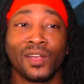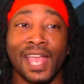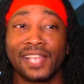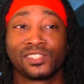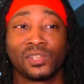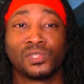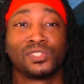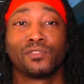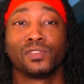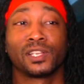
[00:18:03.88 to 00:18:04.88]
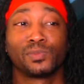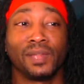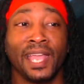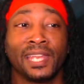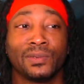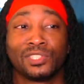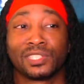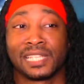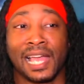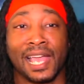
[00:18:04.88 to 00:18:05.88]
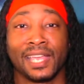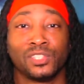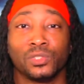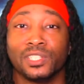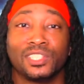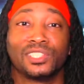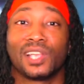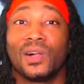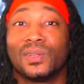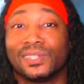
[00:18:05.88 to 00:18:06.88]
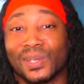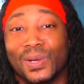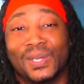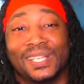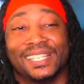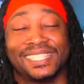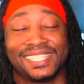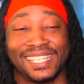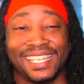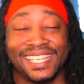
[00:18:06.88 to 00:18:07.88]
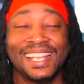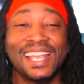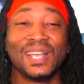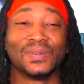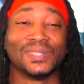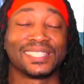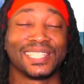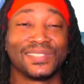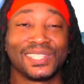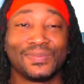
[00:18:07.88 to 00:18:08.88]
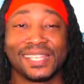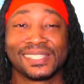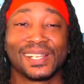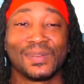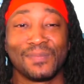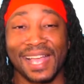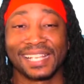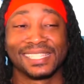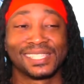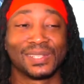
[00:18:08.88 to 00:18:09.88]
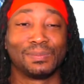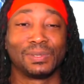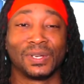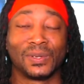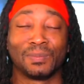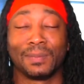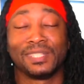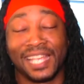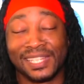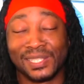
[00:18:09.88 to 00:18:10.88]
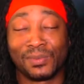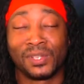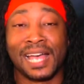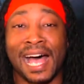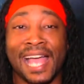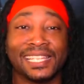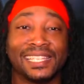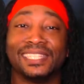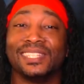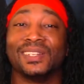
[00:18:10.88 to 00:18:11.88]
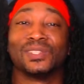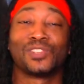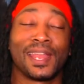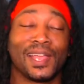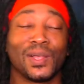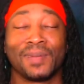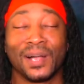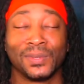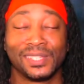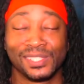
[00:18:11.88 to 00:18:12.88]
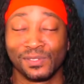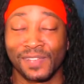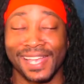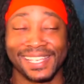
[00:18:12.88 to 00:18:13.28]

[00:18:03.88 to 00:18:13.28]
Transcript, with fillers: her exit was never explained. It was just like Julia just gone. So we'll see. We'll see if she makes a comeback at some point, or maybe she ends up on the island, you know, trying to help help out with the Sophia